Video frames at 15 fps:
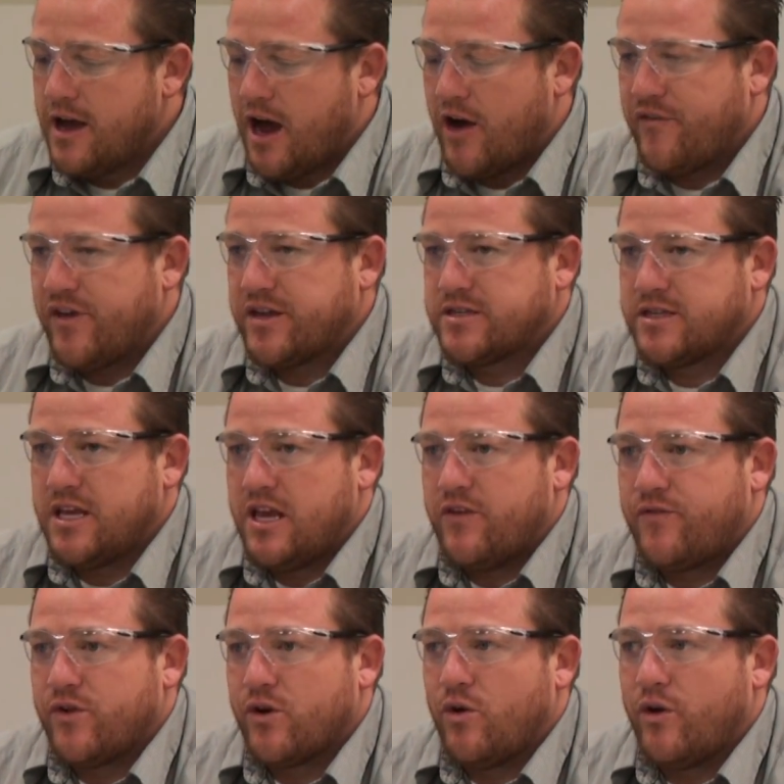Obviously,
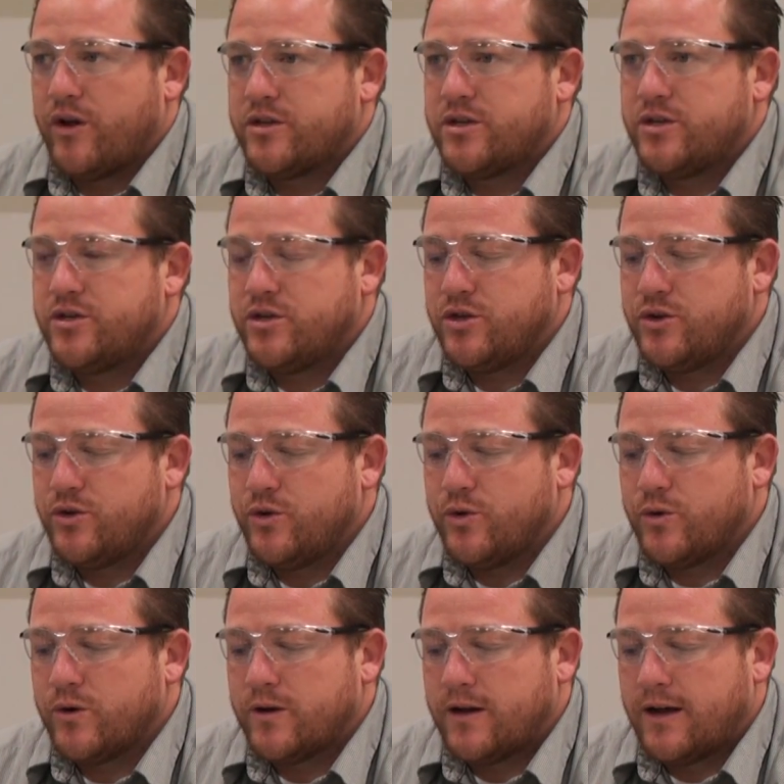if you're going to
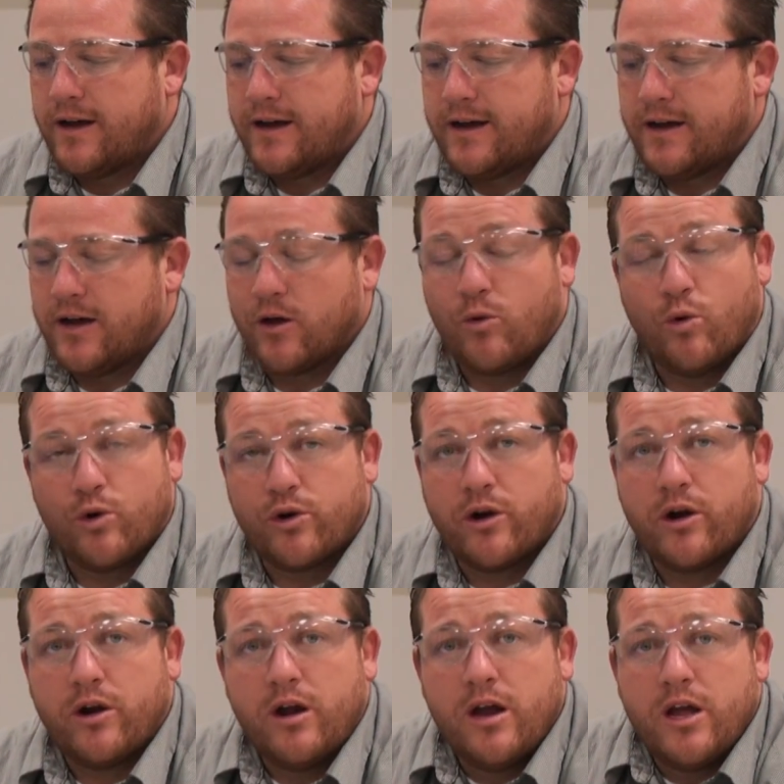do a
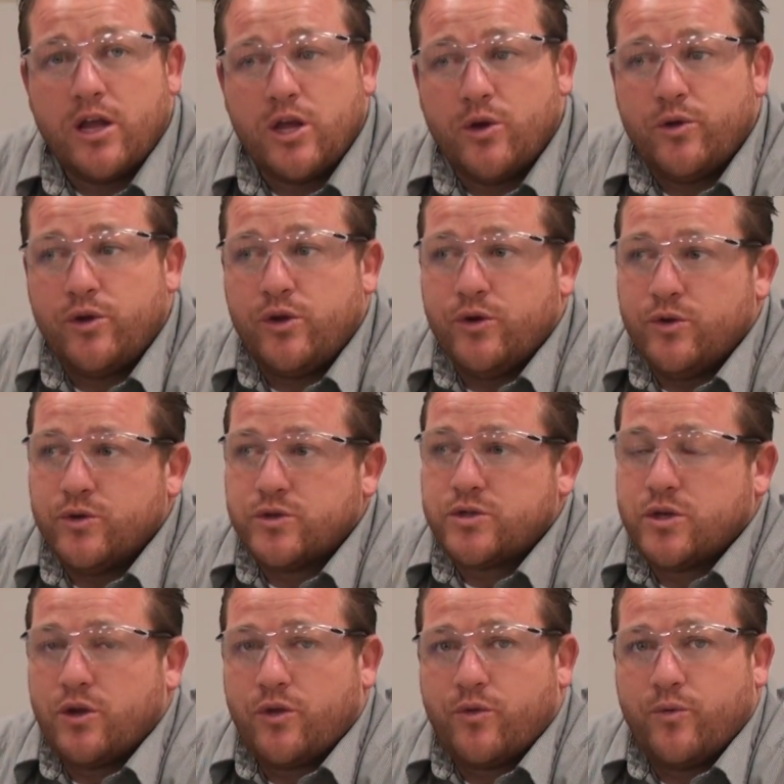quarter, you'd
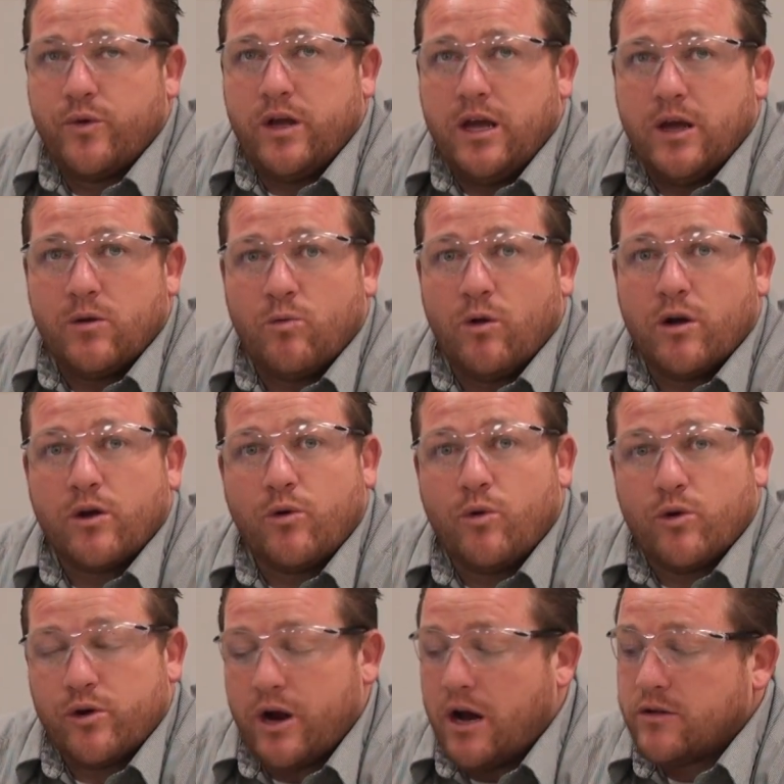use 3
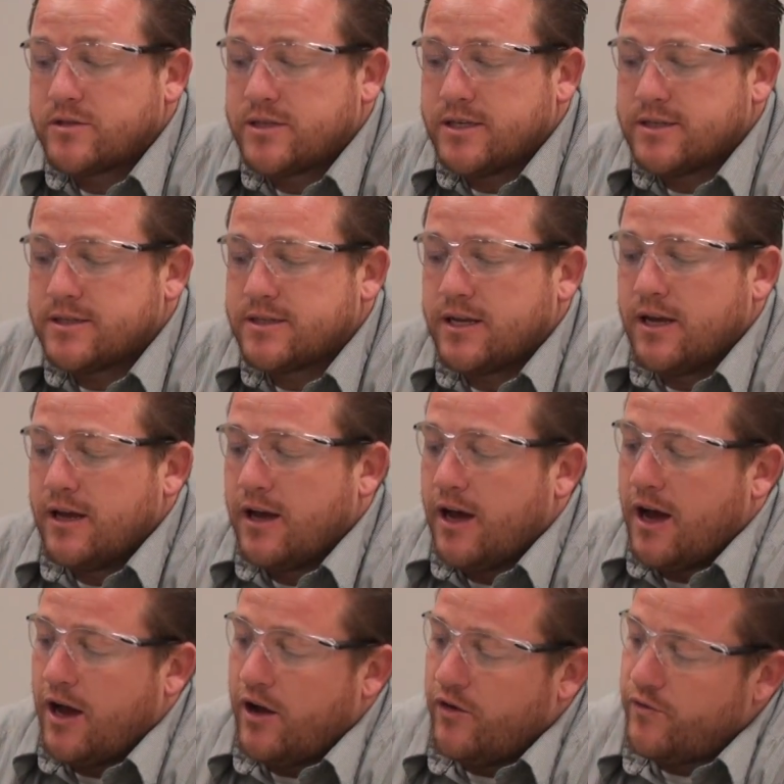1/4 ounces
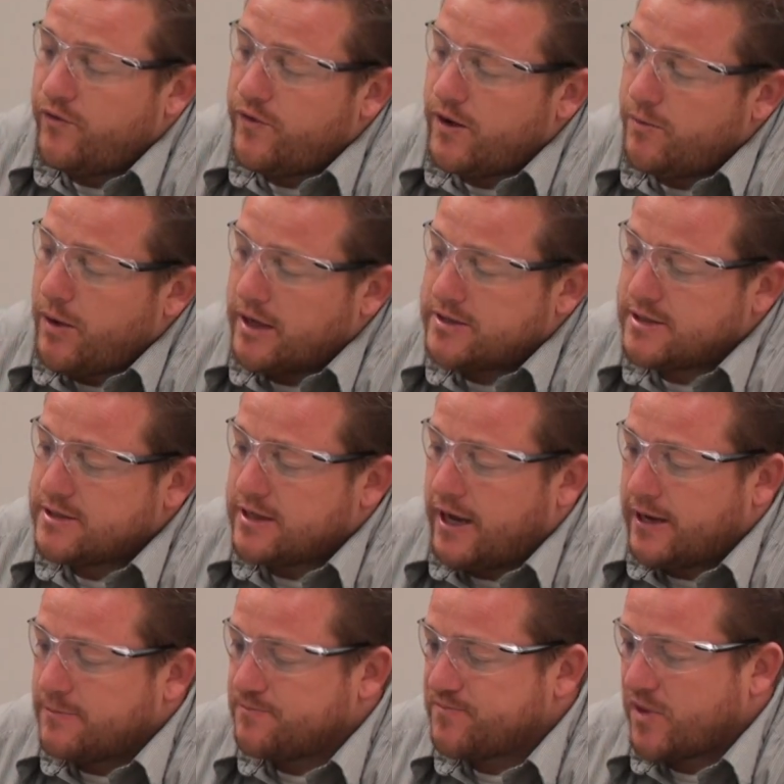of pesticide.